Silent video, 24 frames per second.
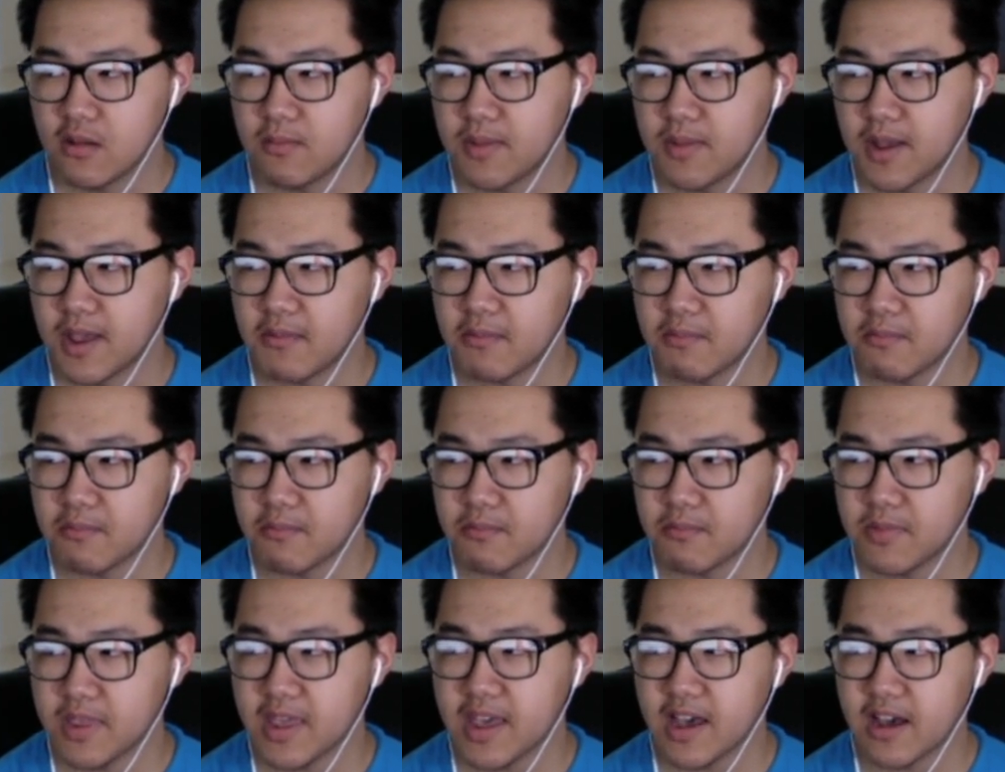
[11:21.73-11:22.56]
But
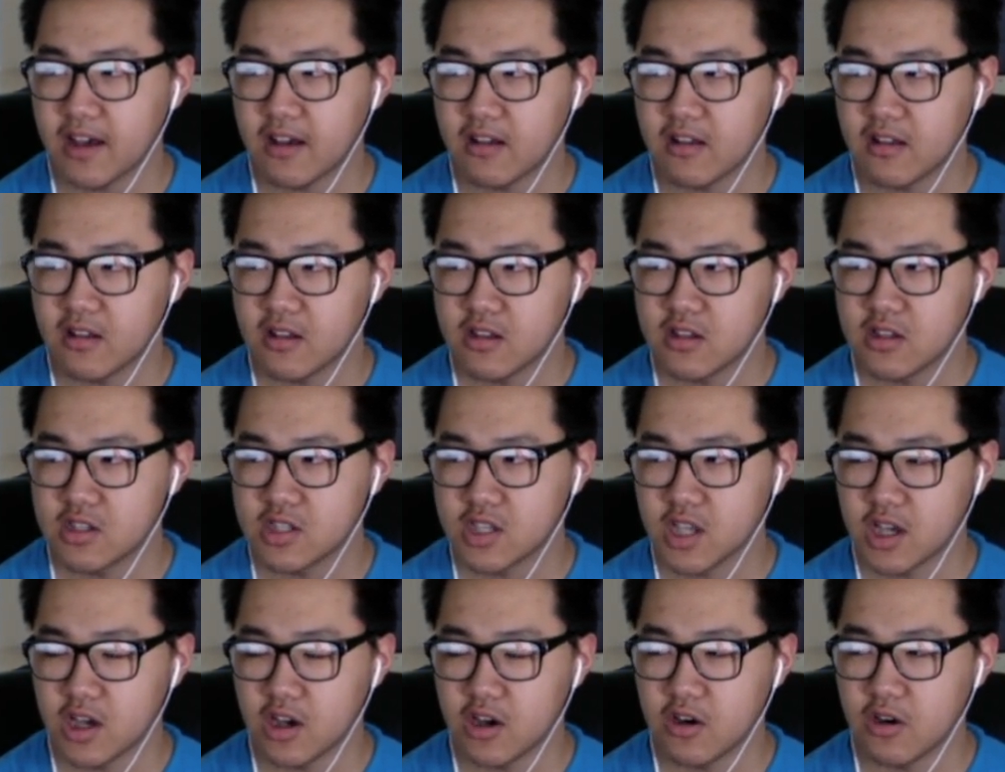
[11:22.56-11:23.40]
yeah,
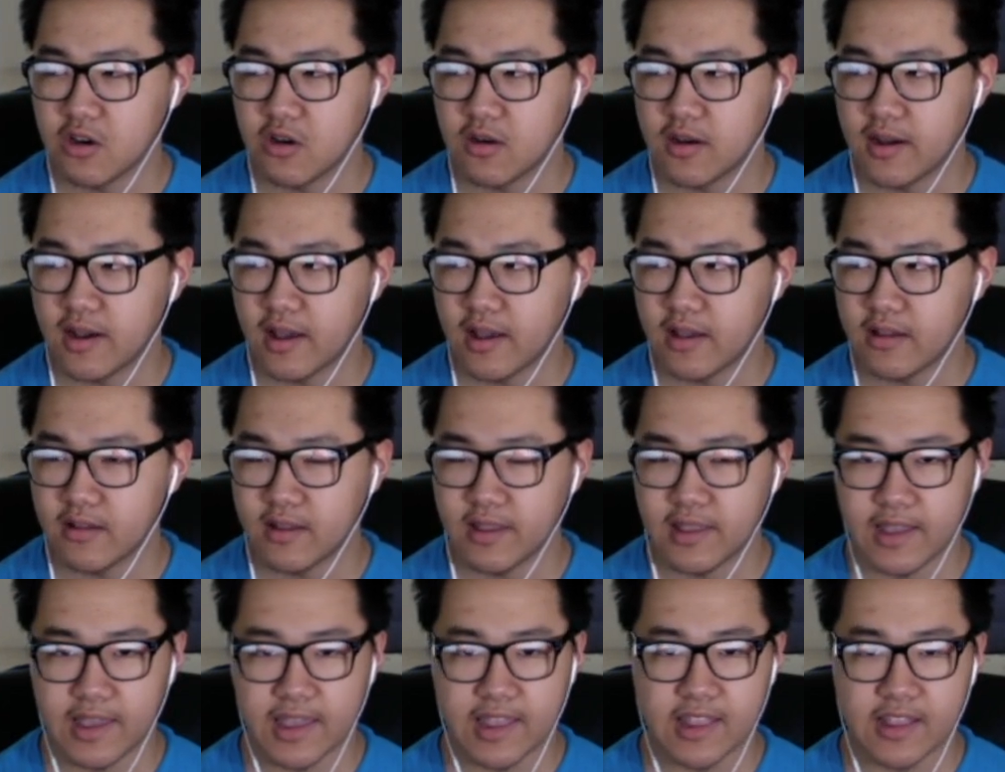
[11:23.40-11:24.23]
so
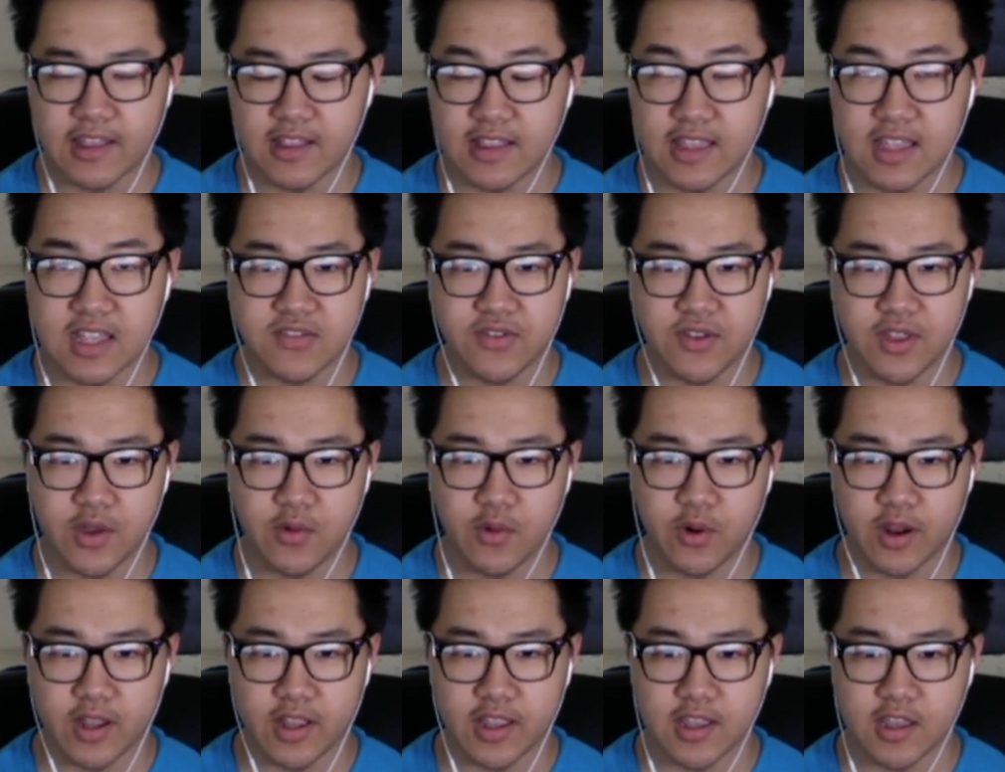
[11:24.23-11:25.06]
again, in the next video,
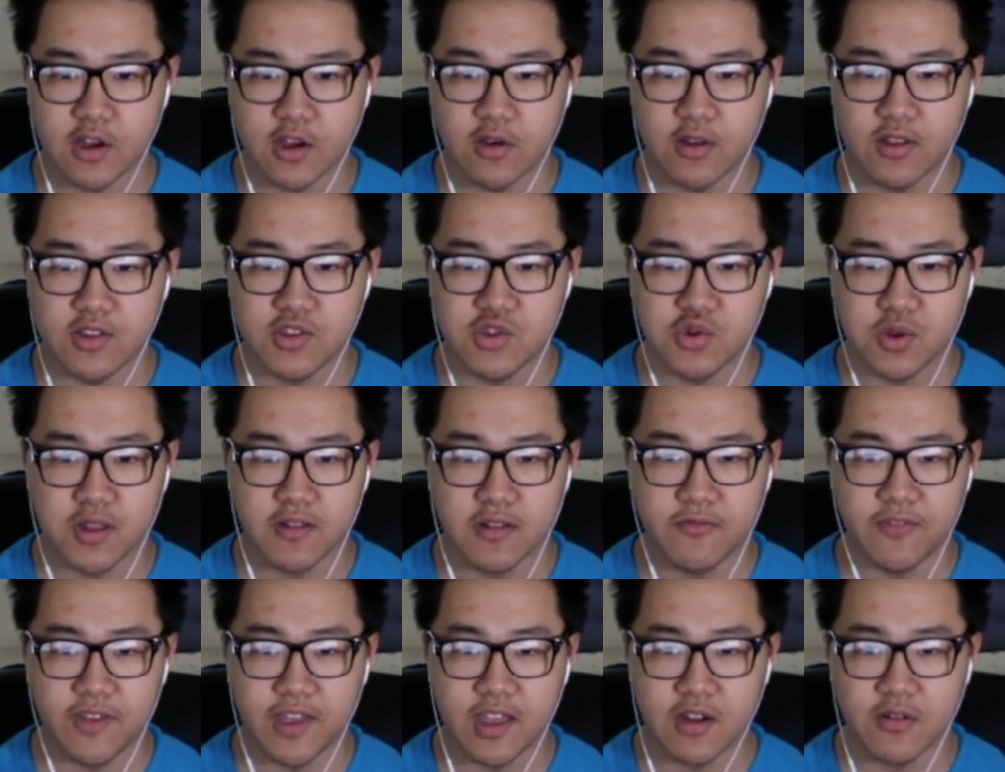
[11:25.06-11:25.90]
we're going to go into
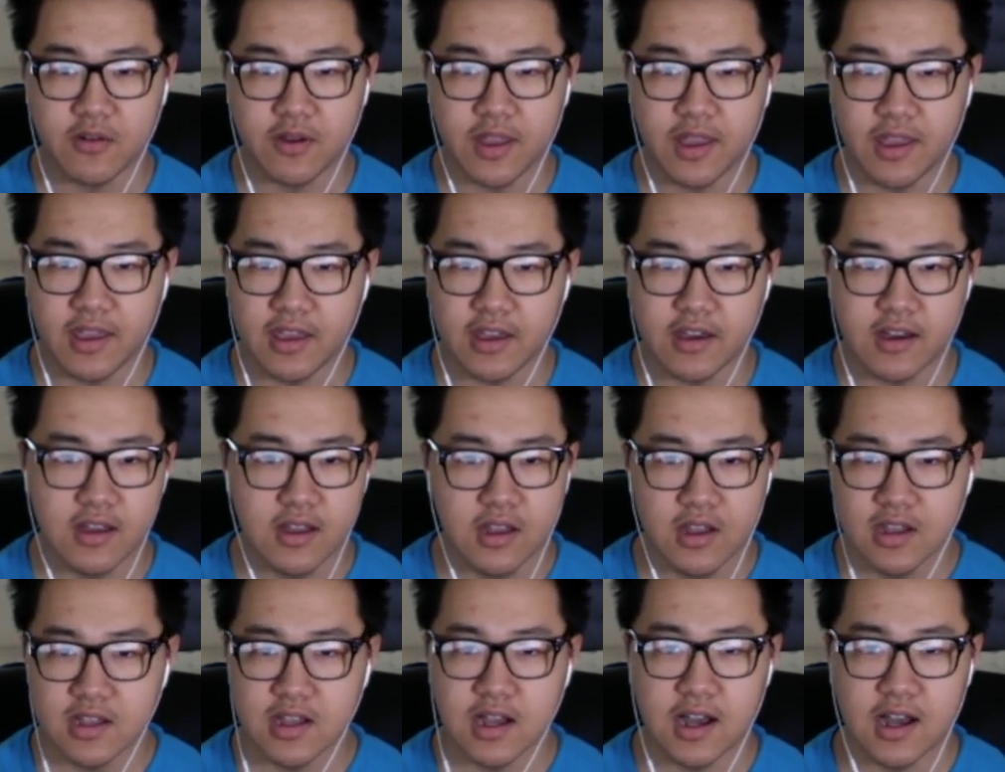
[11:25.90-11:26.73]
configuring
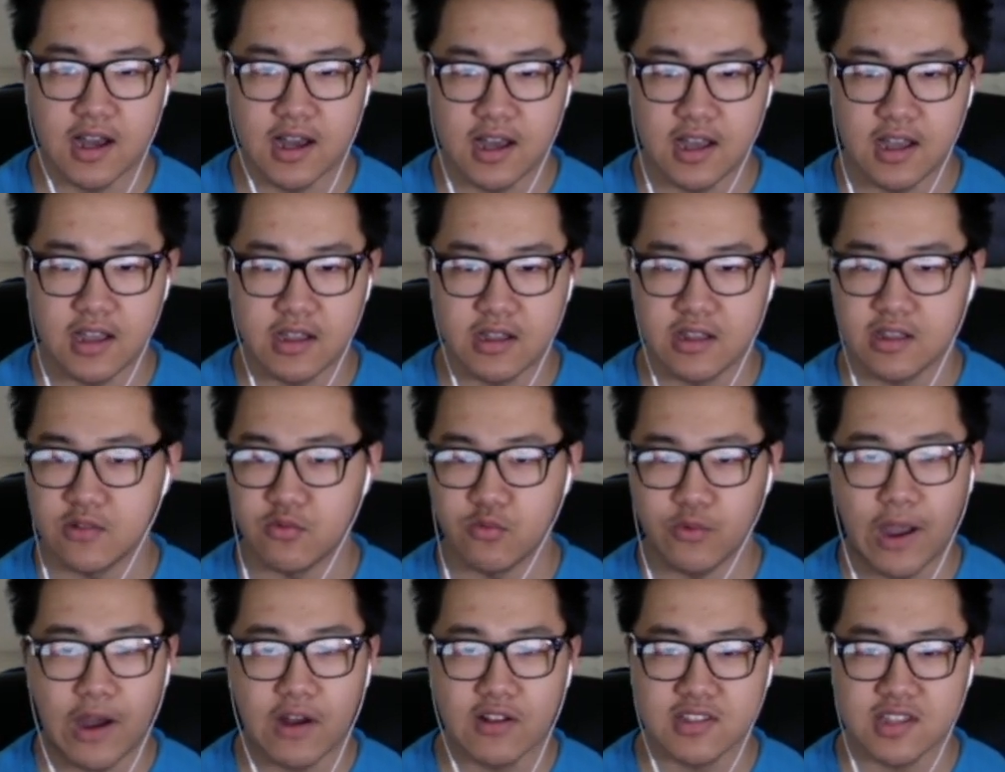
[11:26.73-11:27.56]

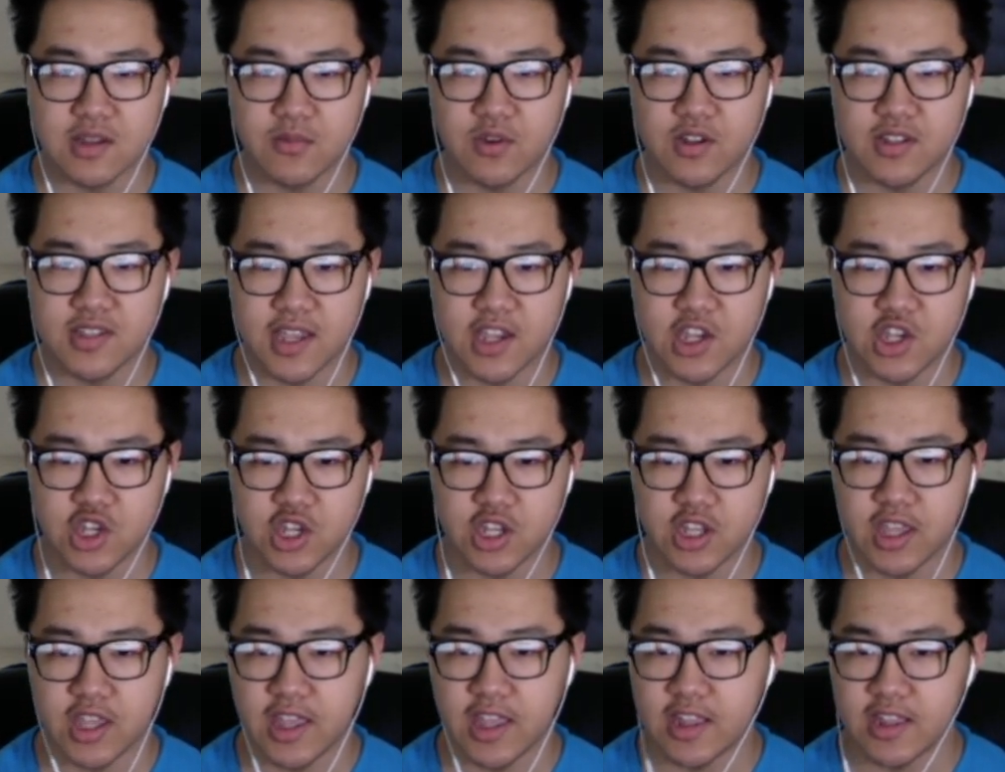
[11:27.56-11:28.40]
route
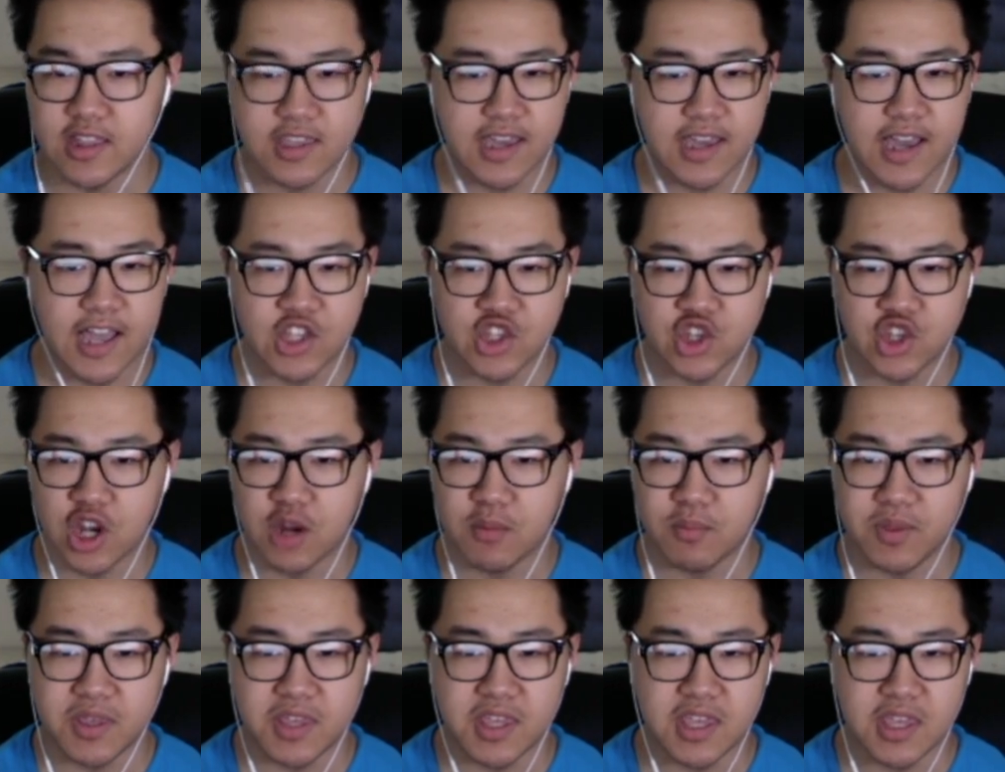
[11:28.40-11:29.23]
summarization in
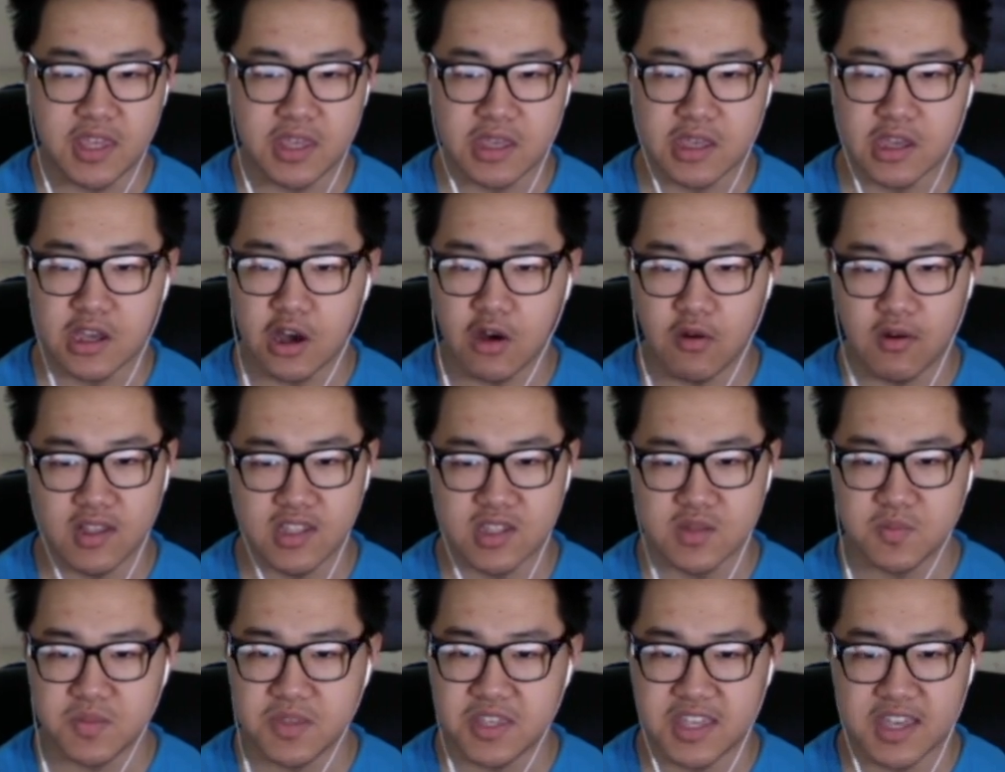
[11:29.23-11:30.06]
EIGRP,
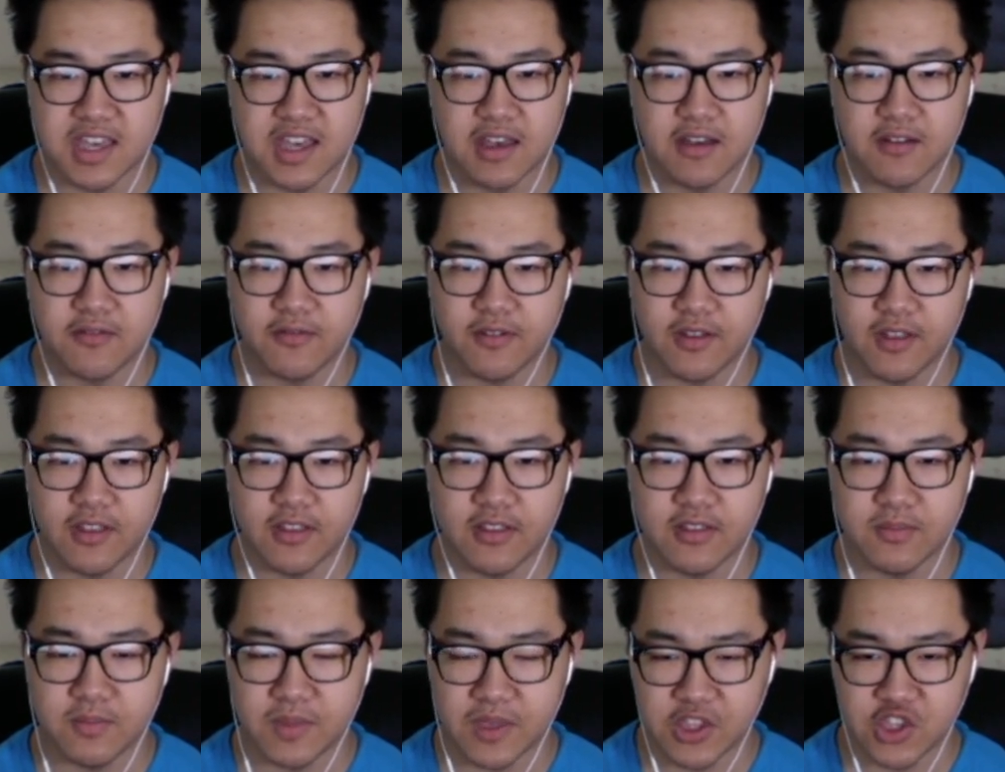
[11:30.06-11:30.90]
OSPF,
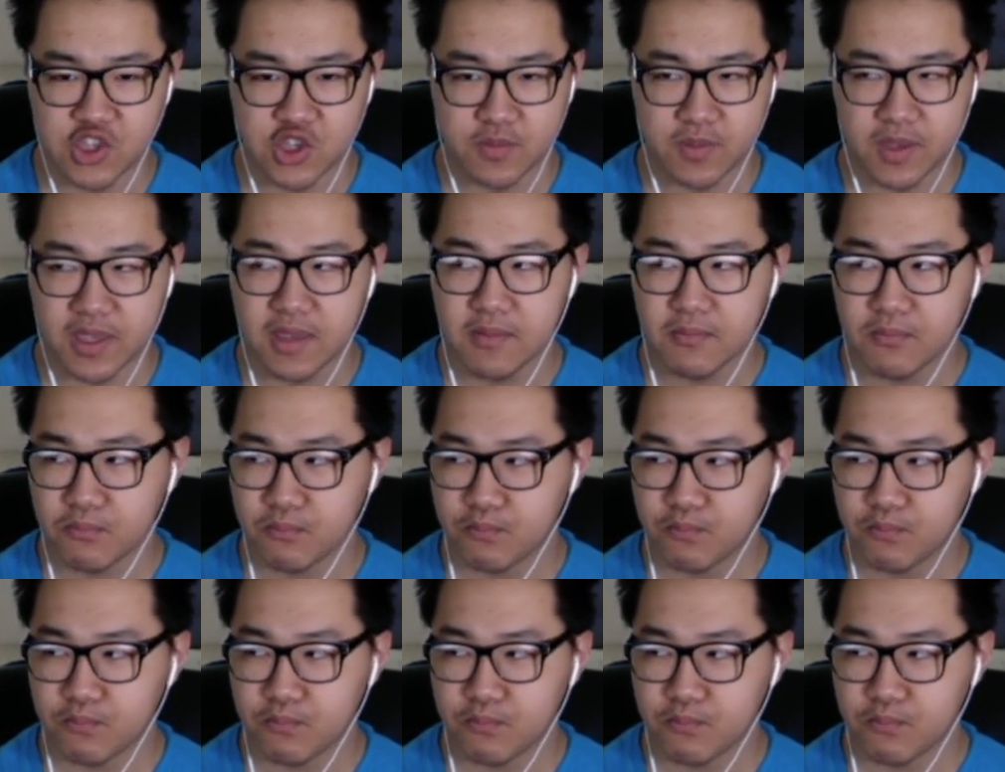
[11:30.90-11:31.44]
and BGP.